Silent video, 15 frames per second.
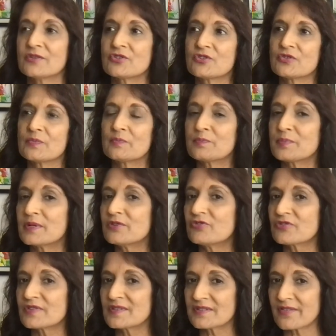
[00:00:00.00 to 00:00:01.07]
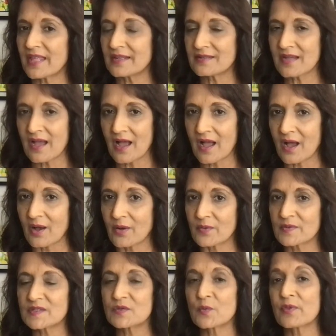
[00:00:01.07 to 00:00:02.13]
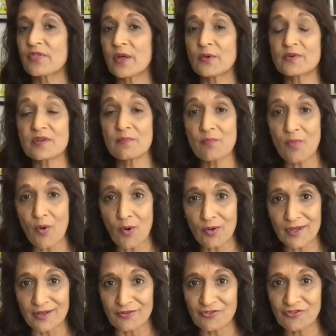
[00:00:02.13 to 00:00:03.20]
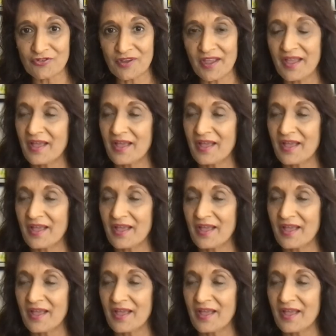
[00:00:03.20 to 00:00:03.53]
to purchase that house without a mortgage